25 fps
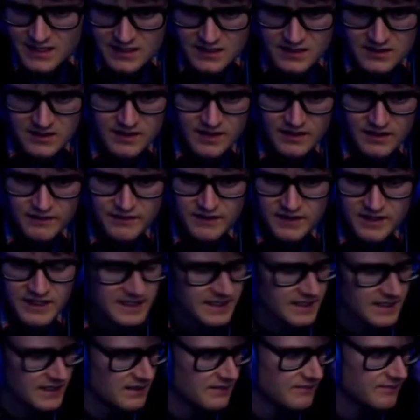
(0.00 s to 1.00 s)
I feel like I did.
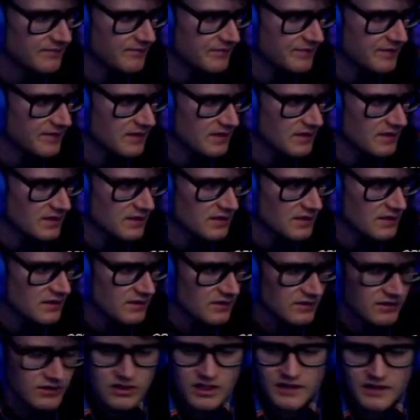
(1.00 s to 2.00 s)
You
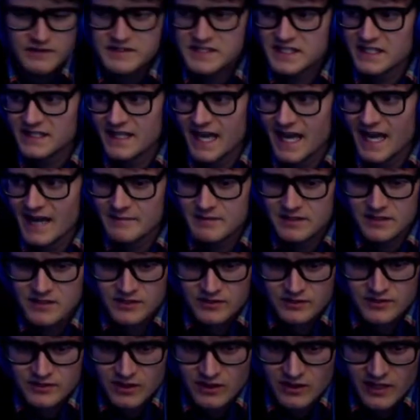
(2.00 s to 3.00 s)
love seeing the haptic suit.
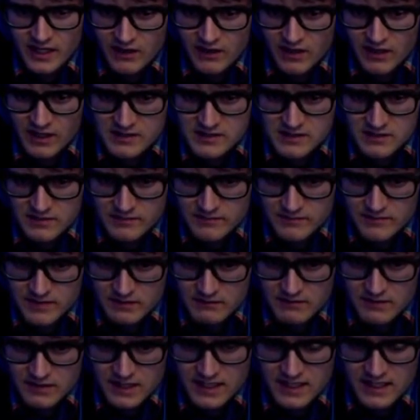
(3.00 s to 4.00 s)
Okay, awesome. I'm
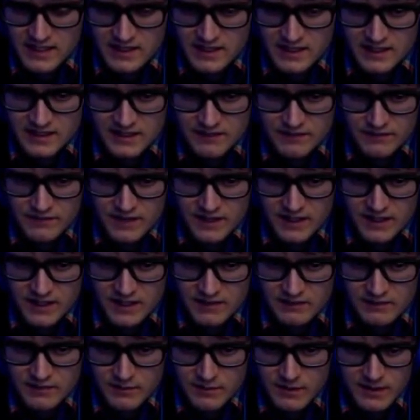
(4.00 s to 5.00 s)
glad you got that. I got that
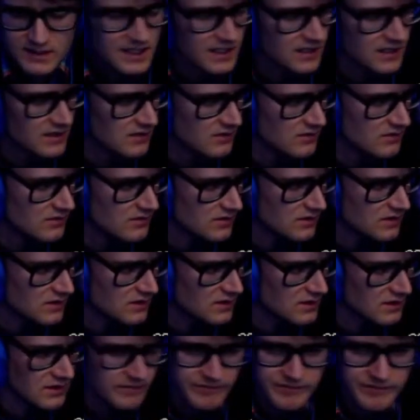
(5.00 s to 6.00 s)
feedback. Thank you.
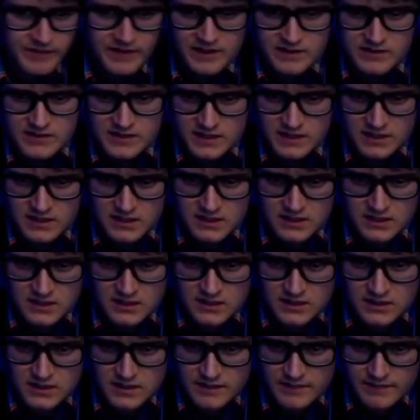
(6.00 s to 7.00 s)
Thank you, Sid.
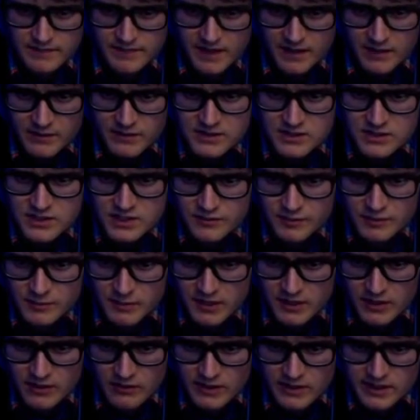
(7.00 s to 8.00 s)
I wasn't sure if it'd be
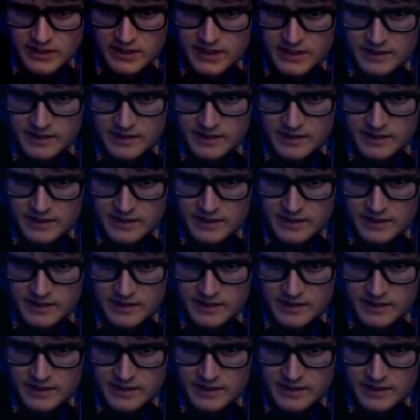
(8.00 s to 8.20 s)
annoying or not.